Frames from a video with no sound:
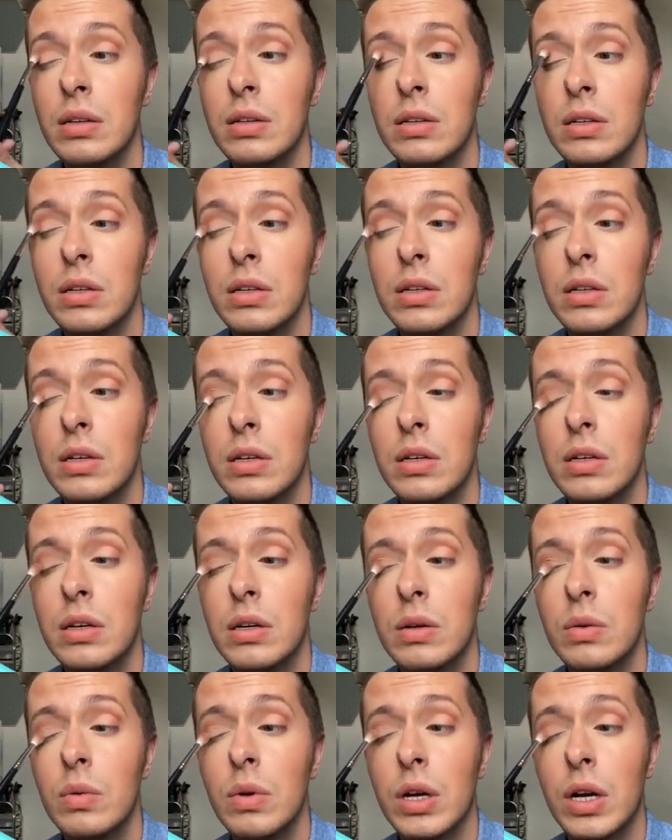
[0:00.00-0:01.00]

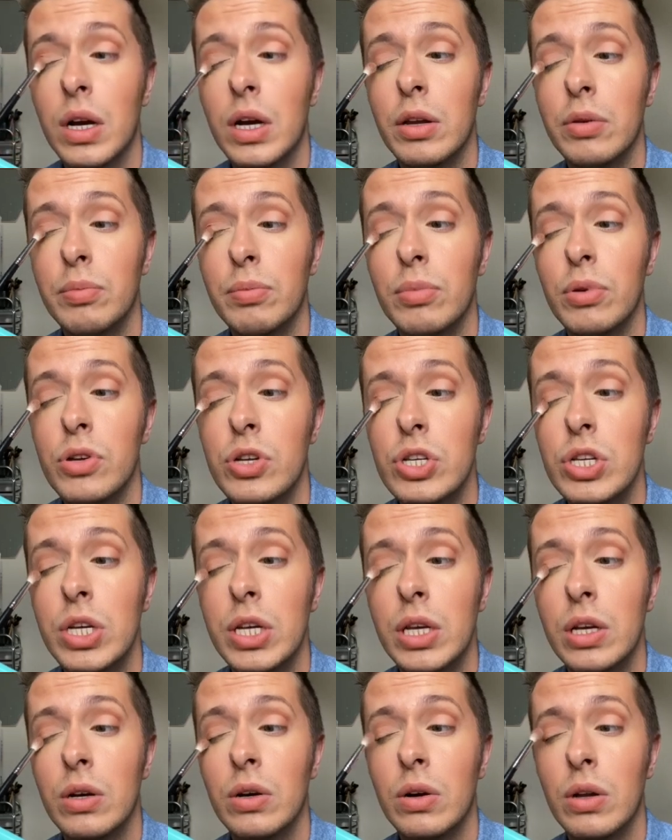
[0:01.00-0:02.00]
We're kind of
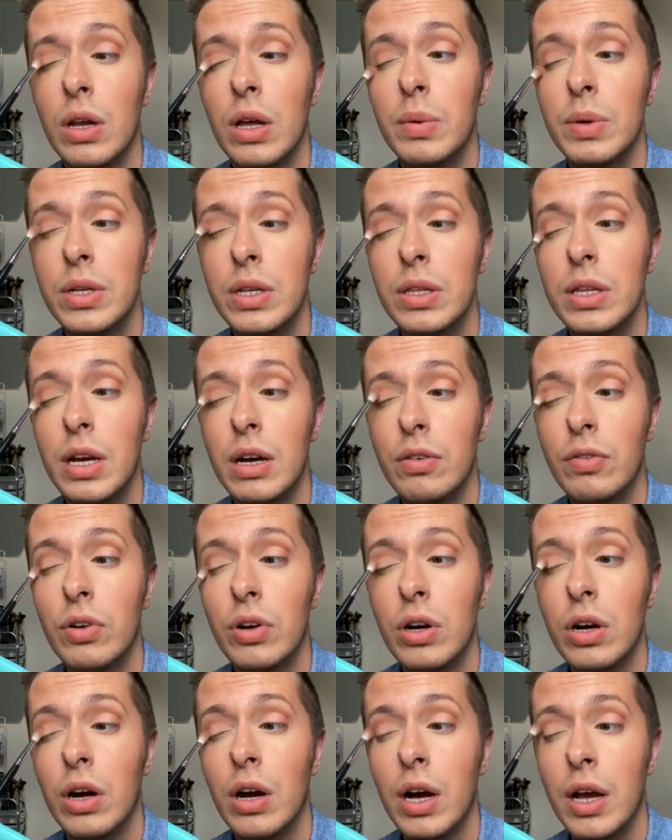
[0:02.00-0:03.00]
pushing it on like we did the
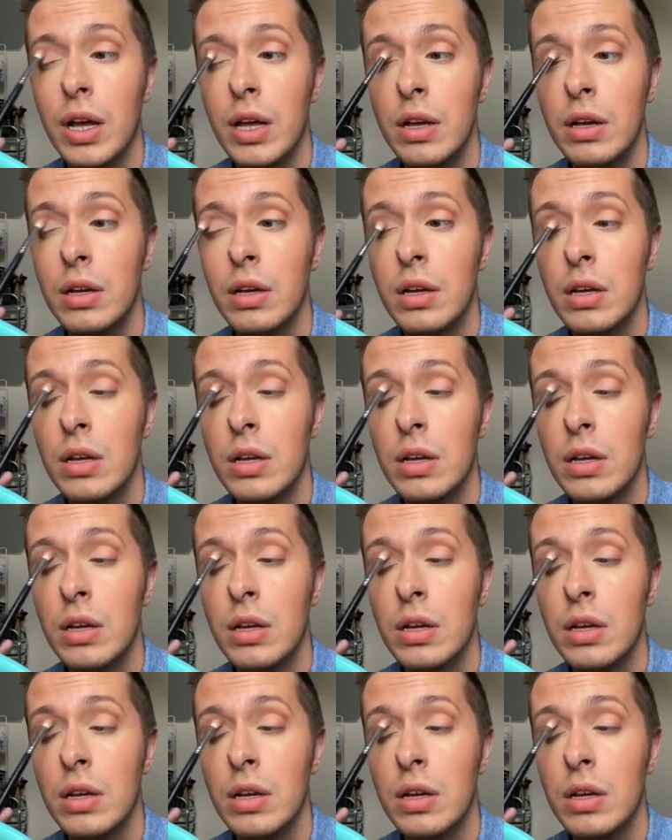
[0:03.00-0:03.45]
other eye.